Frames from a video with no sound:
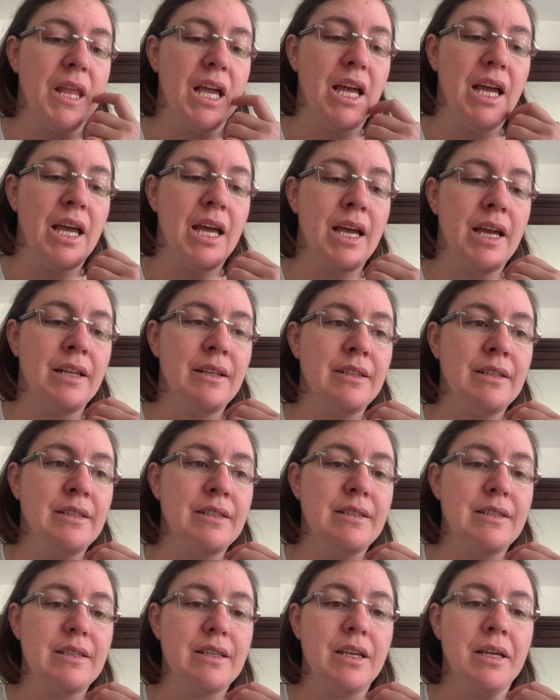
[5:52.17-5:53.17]

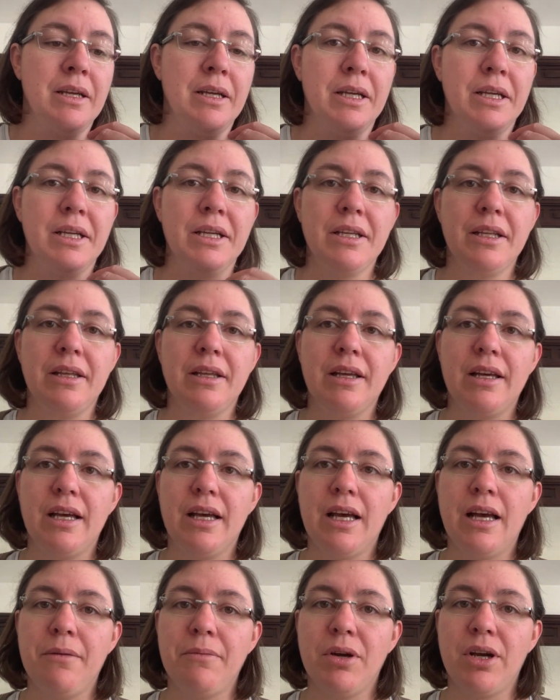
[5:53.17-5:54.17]
And
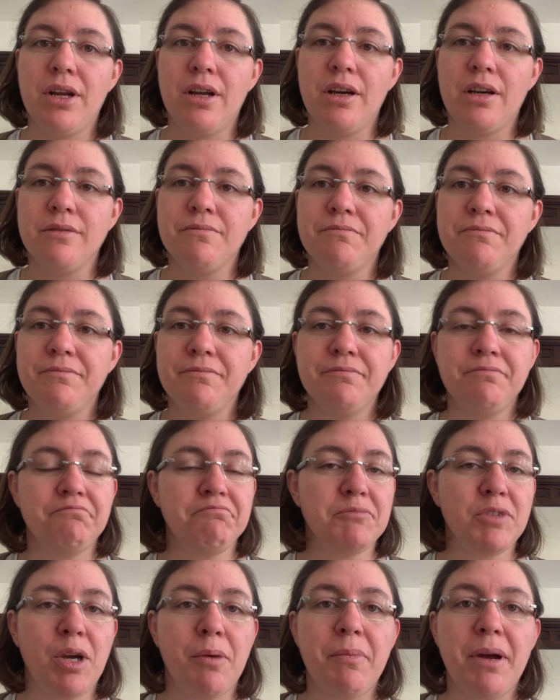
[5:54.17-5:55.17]
I'm gonna
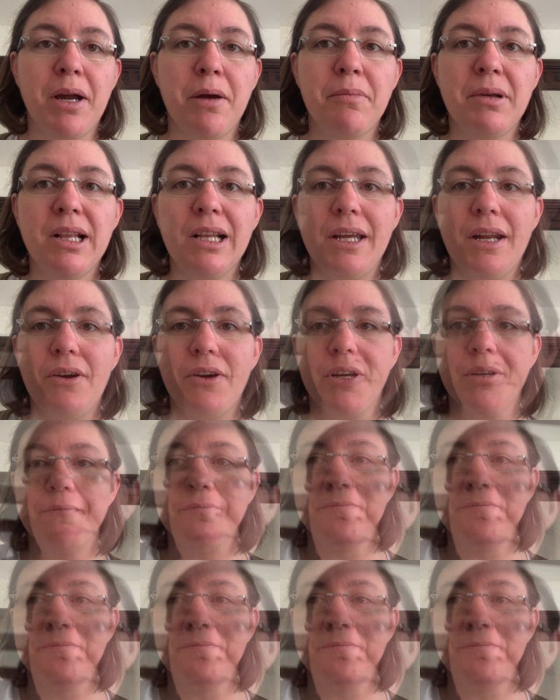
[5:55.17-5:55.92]
come back a bit later.